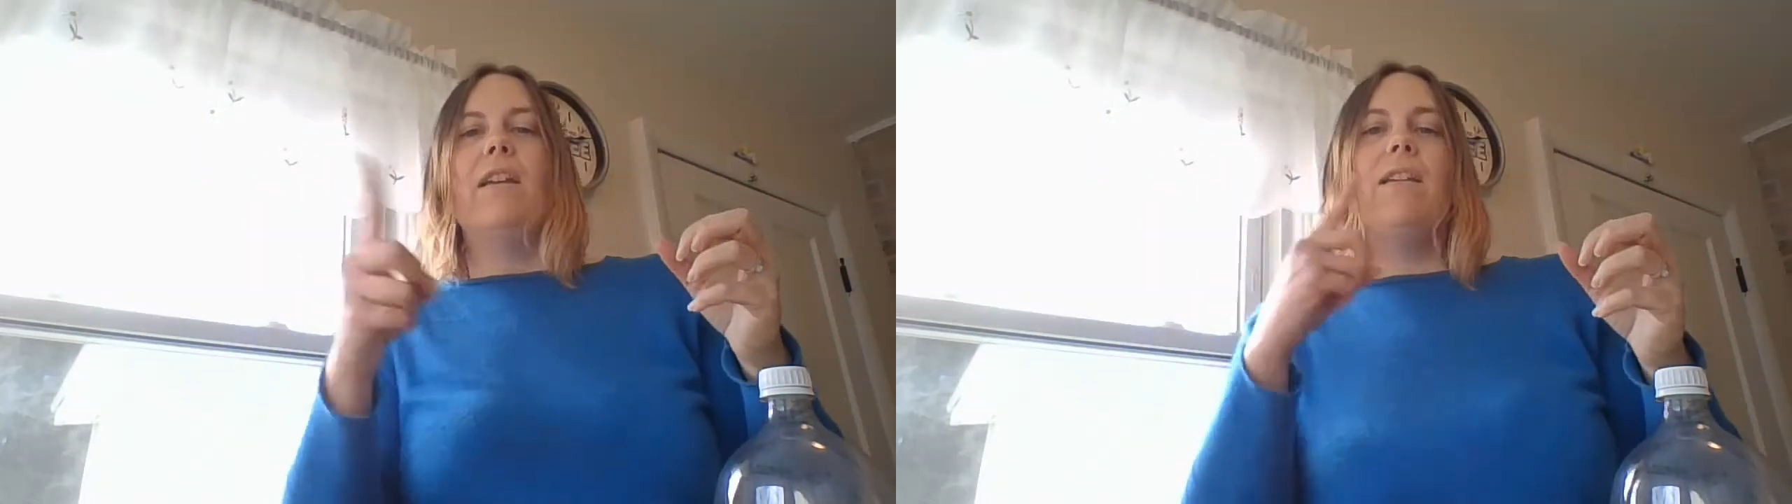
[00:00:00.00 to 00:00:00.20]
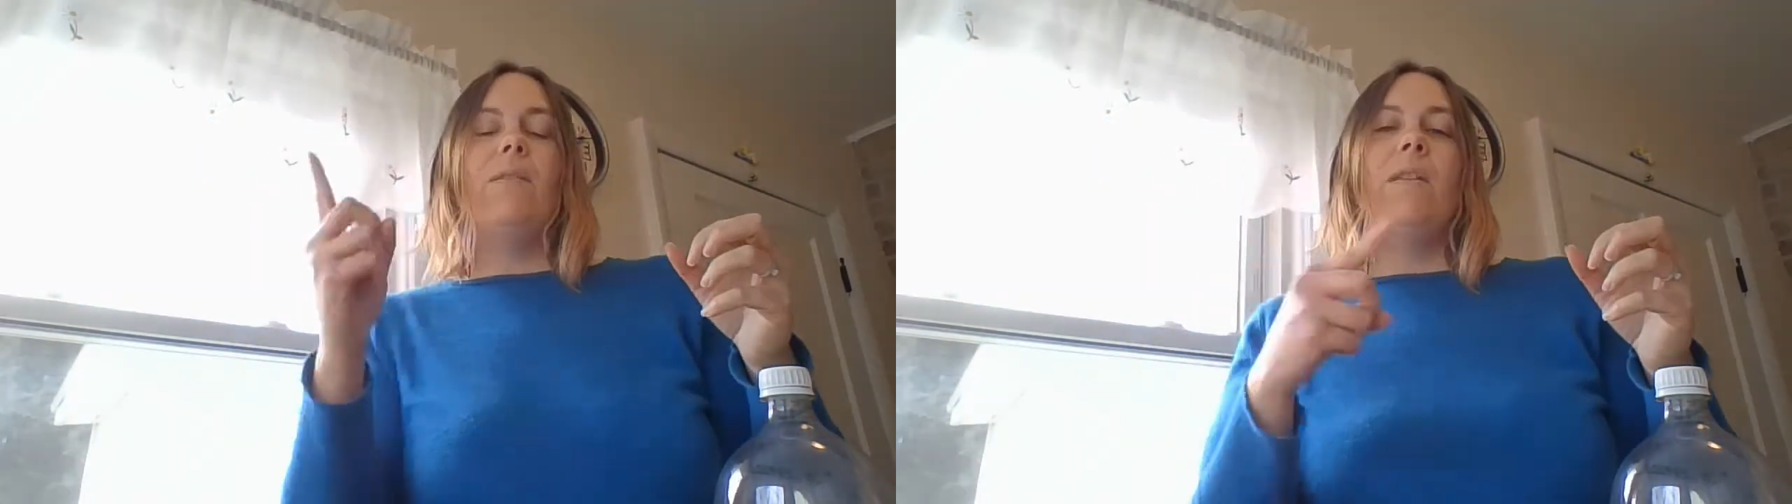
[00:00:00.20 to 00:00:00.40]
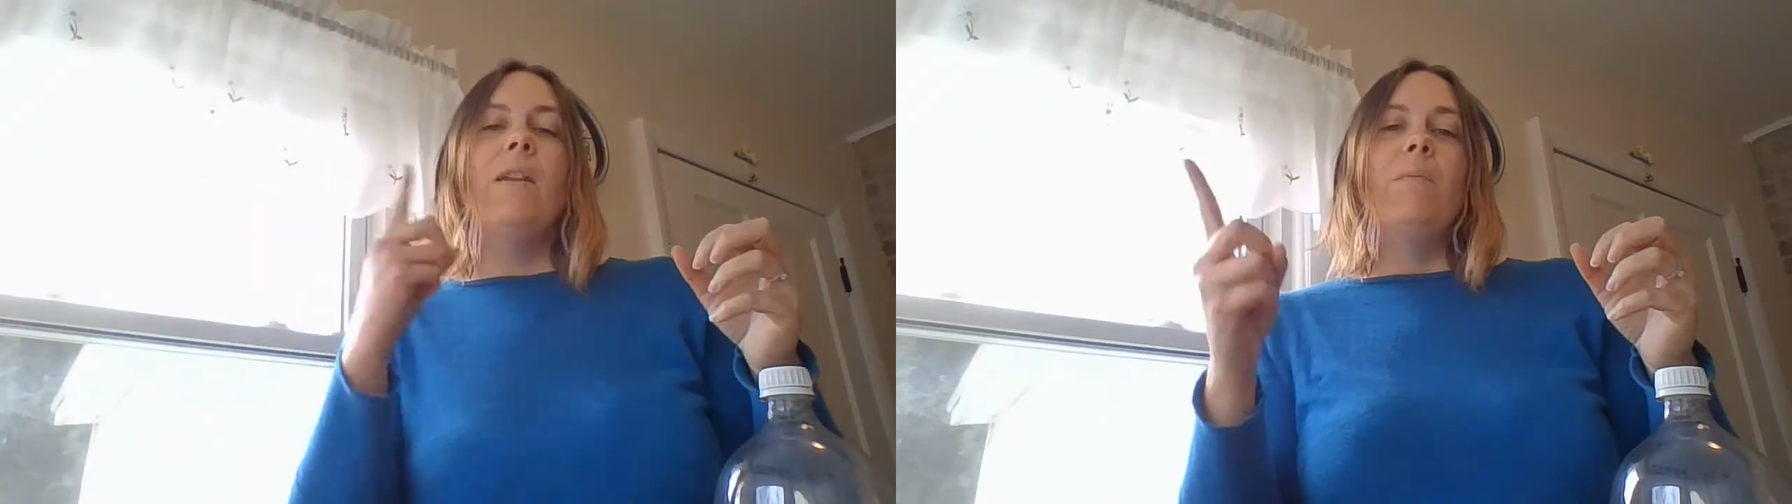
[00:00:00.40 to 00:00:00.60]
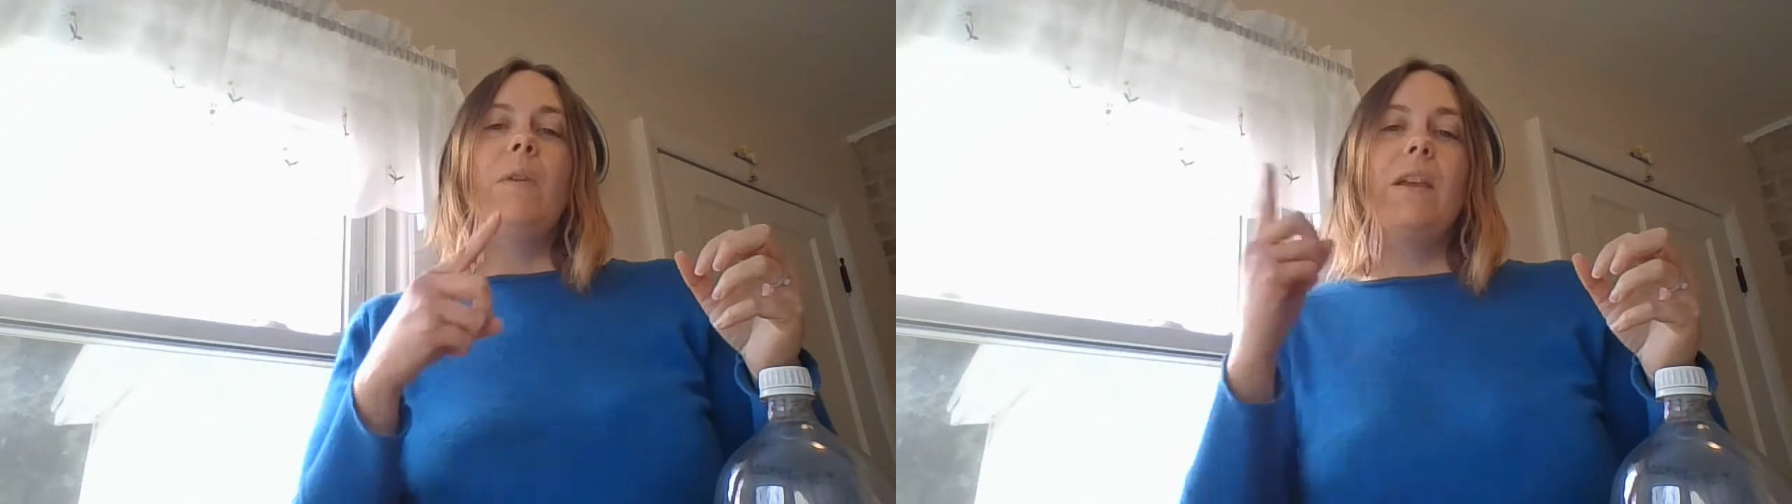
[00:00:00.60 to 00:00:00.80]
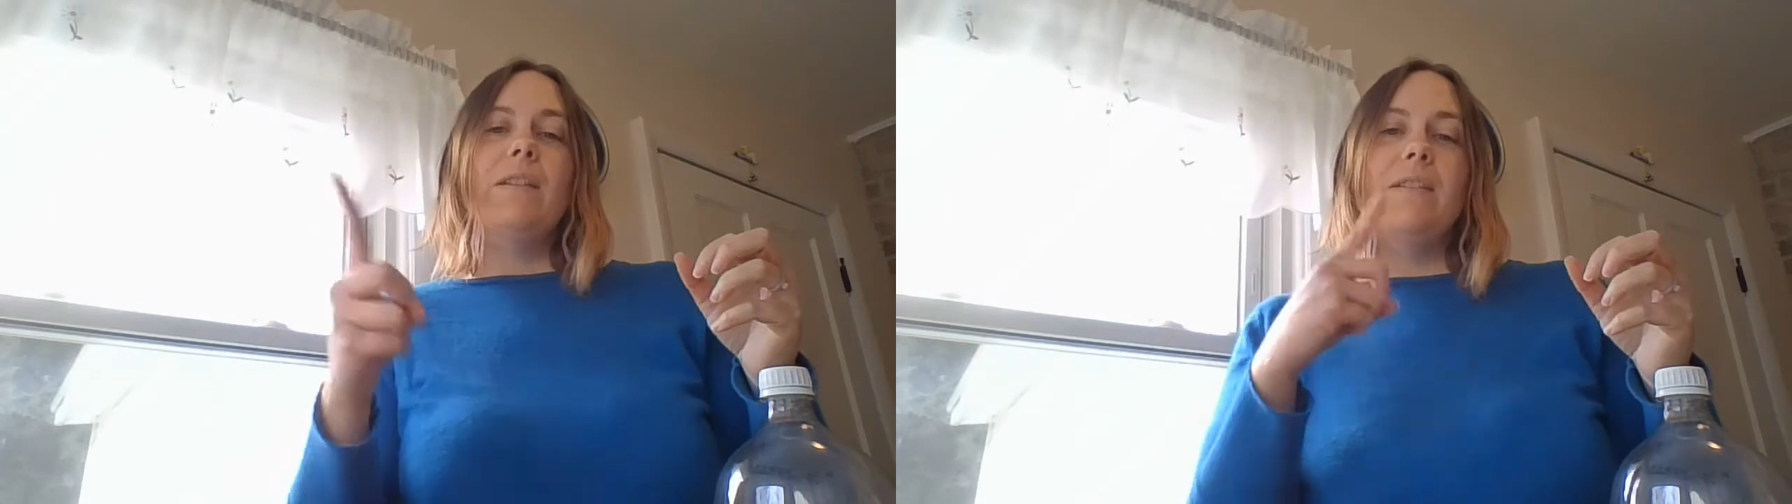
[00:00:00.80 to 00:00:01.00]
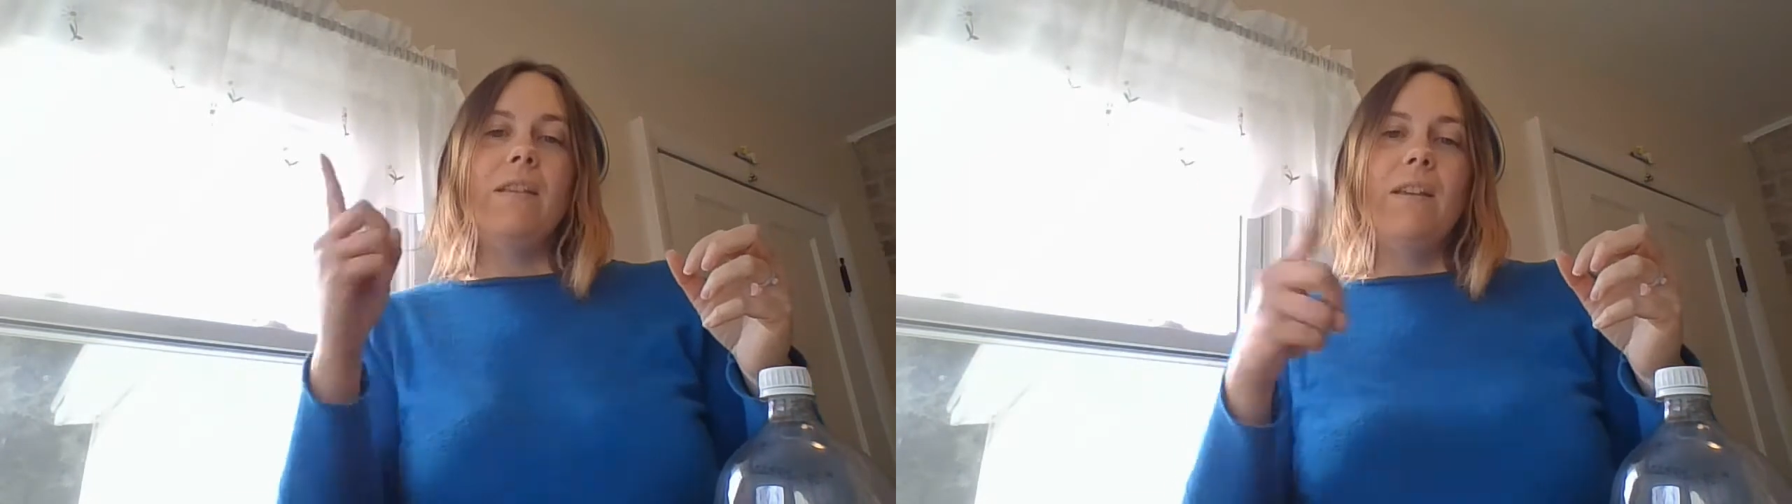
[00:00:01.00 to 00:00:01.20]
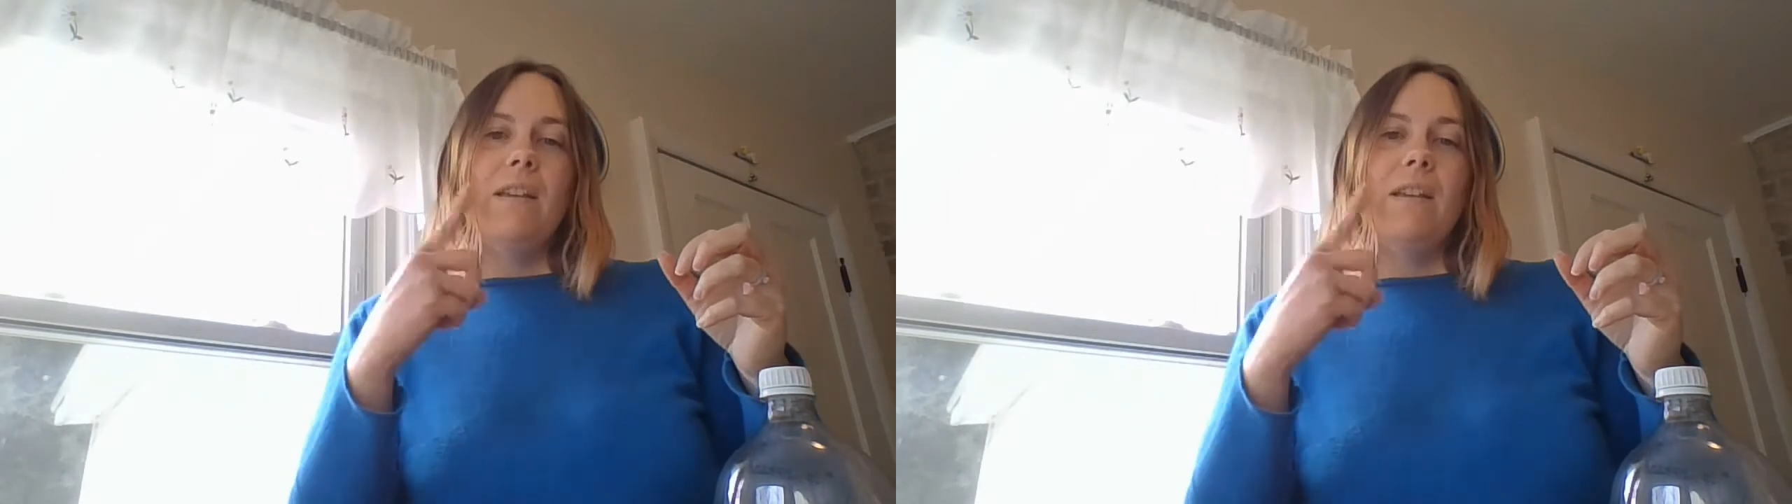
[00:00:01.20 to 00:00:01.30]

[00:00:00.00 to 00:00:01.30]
and because